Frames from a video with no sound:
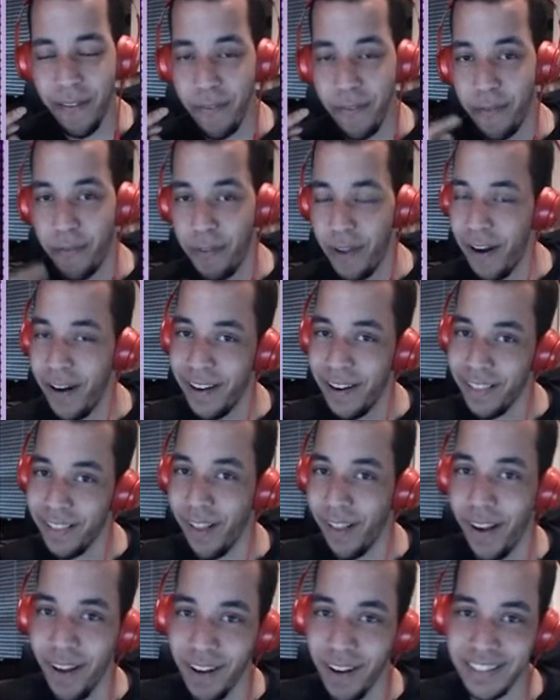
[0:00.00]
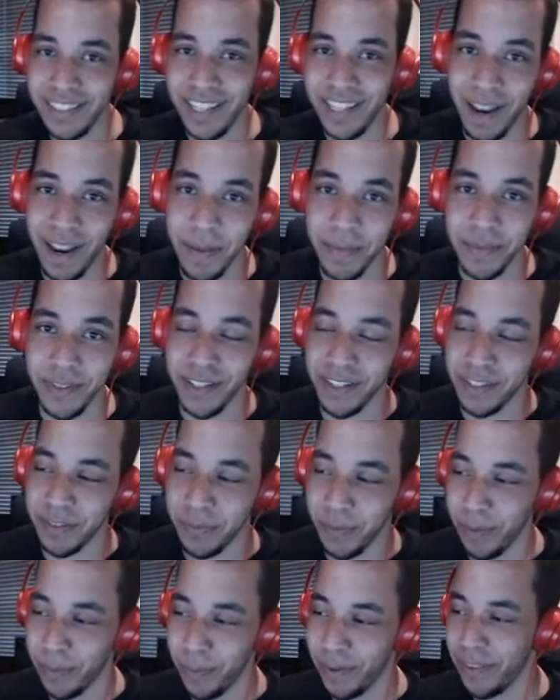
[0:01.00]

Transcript: a very long time since we